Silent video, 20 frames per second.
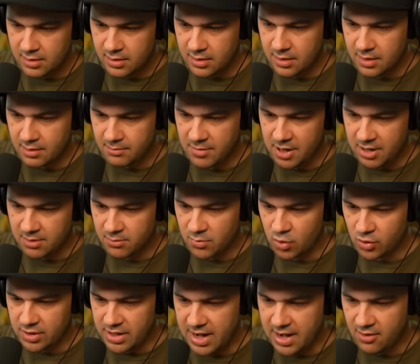You gotta make them
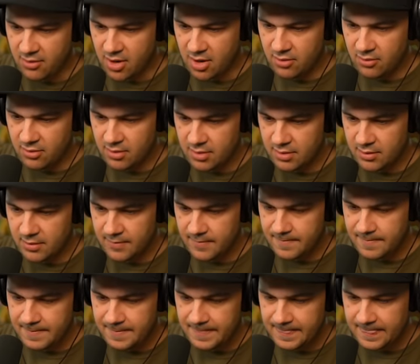more narrow.
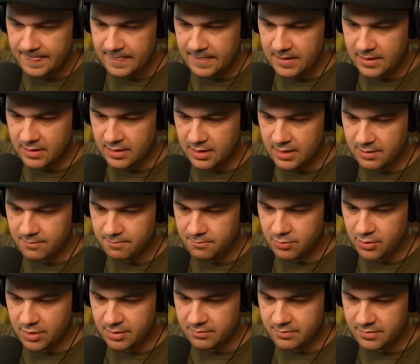And you gotta
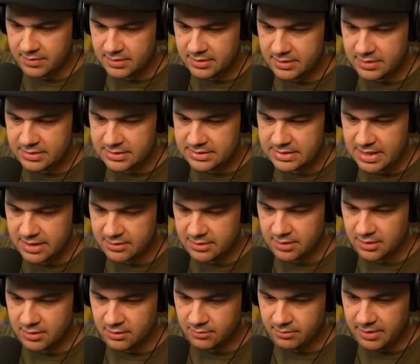bring them down a
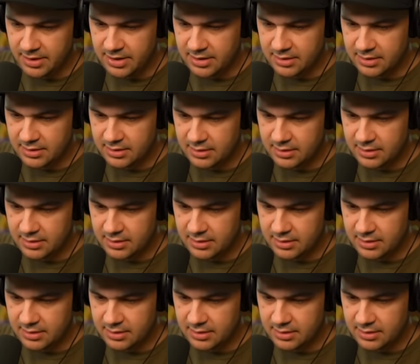little bit.